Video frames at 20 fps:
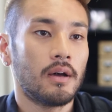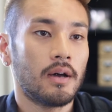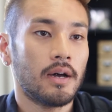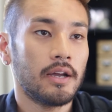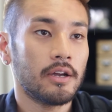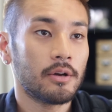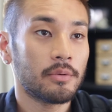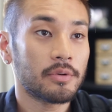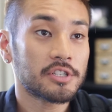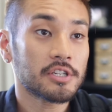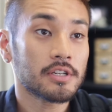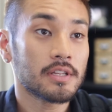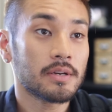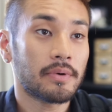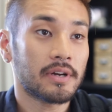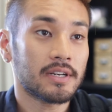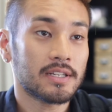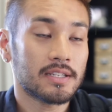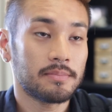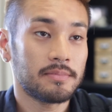I originally
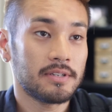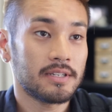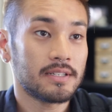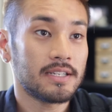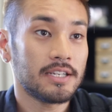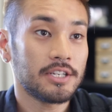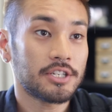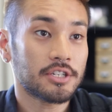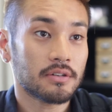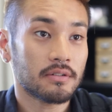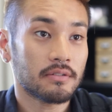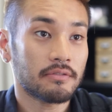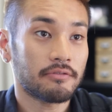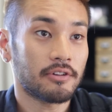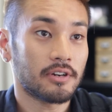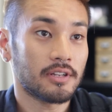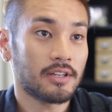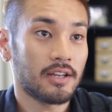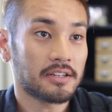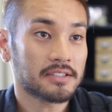wanted to be a teacher for
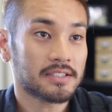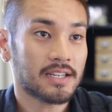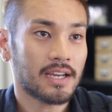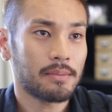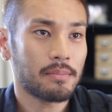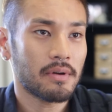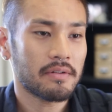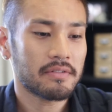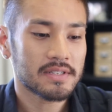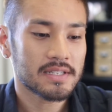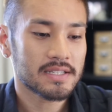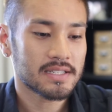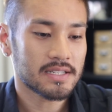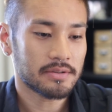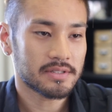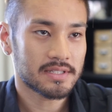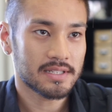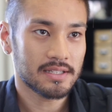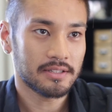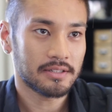a long time, ever since I
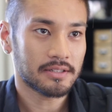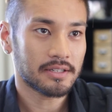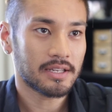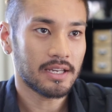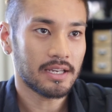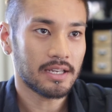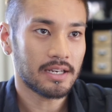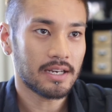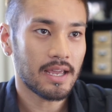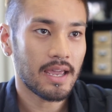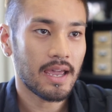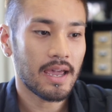was a little kid,